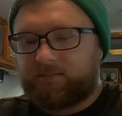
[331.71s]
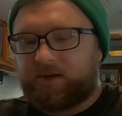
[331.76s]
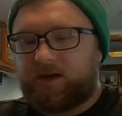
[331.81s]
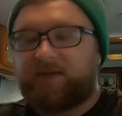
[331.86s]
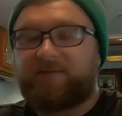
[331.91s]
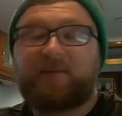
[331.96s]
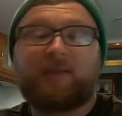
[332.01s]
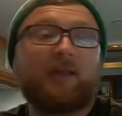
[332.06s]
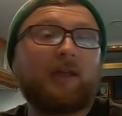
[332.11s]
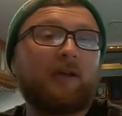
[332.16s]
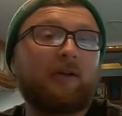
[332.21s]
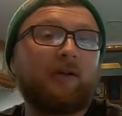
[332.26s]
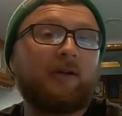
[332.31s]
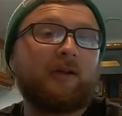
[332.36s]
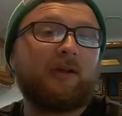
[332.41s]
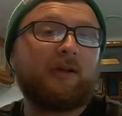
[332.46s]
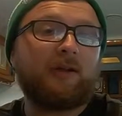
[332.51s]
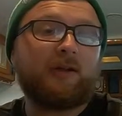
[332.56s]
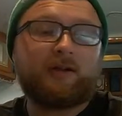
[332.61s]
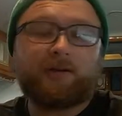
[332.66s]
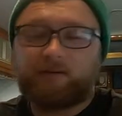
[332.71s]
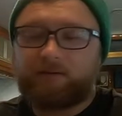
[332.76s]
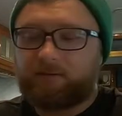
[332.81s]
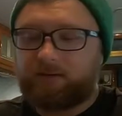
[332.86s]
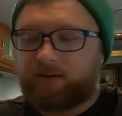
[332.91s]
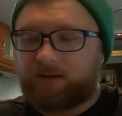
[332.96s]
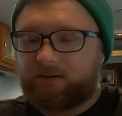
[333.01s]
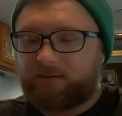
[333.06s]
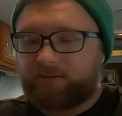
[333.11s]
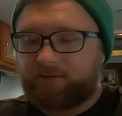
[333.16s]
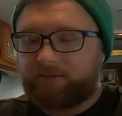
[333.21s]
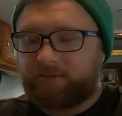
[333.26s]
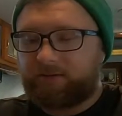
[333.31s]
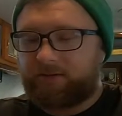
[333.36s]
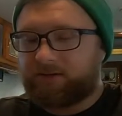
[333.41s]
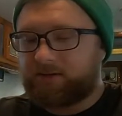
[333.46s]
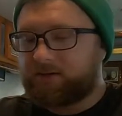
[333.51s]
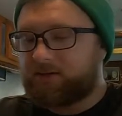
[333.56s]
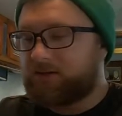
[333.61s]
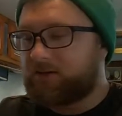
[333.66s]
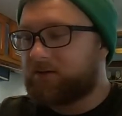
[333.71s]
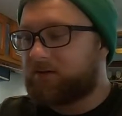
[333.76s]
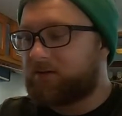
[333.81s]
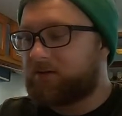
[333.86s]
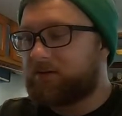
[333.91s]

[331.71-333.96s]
have to carry a needle around for this.